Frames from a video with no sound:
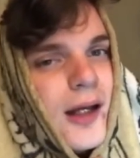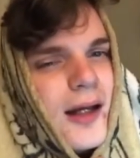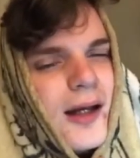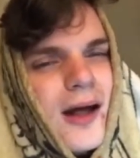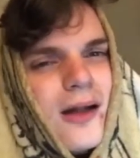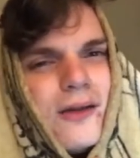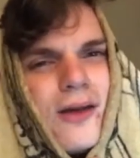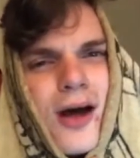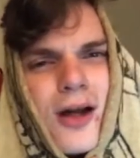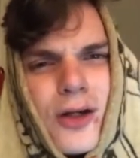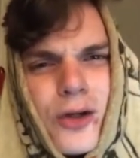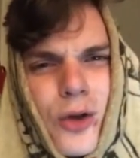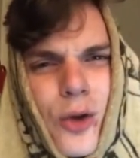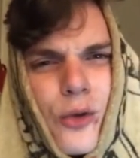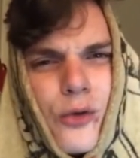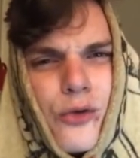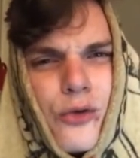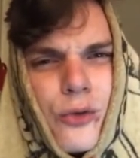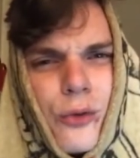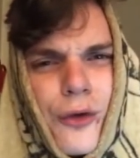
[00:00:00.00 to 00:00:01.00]
a lot of
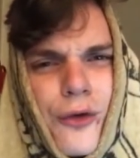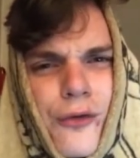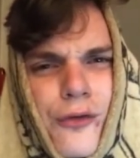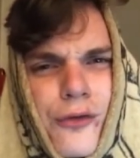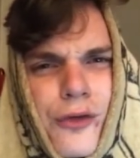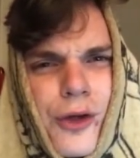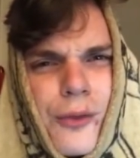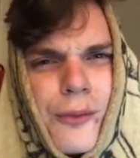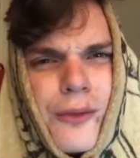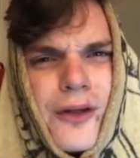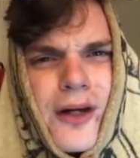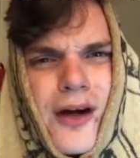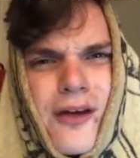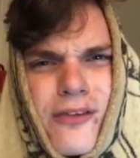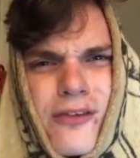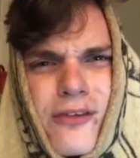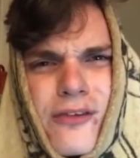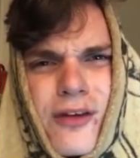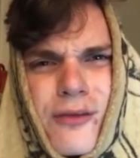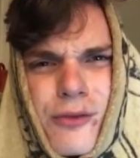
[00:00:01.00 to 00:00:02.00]
ghost stories deal with
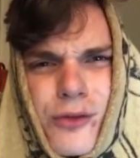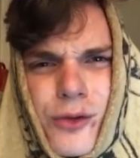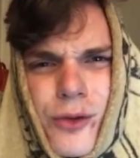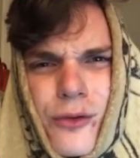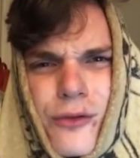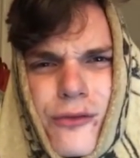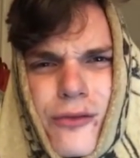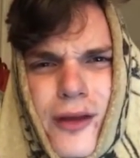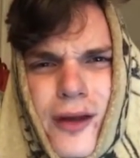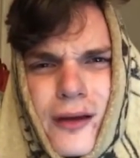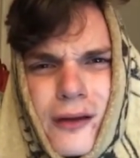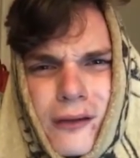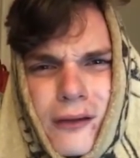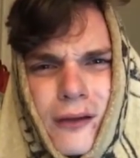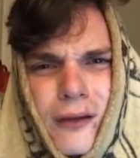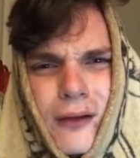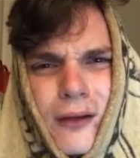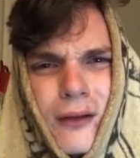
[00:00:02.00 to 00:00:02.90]
cousins. Have you noticed that?